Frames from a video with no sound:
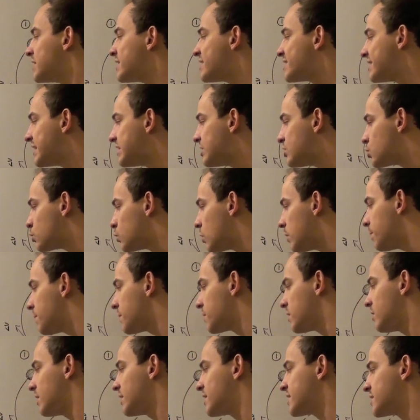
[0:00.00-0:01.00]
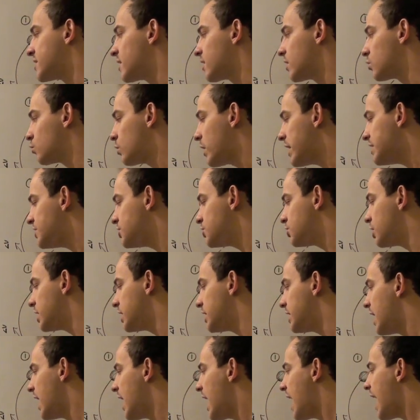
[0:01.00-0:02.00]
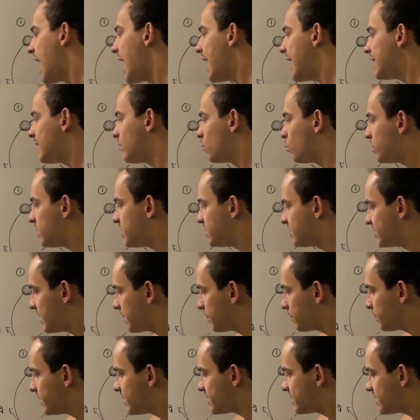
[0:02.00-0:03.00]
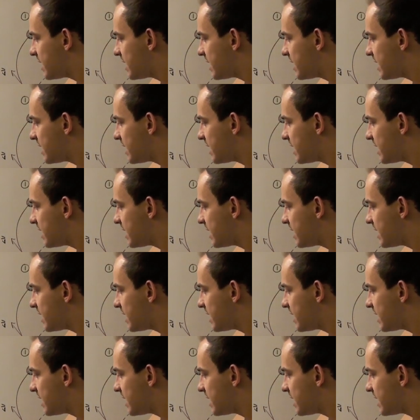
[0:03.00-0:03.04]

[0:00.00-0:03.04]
centripetal acceleration and we simply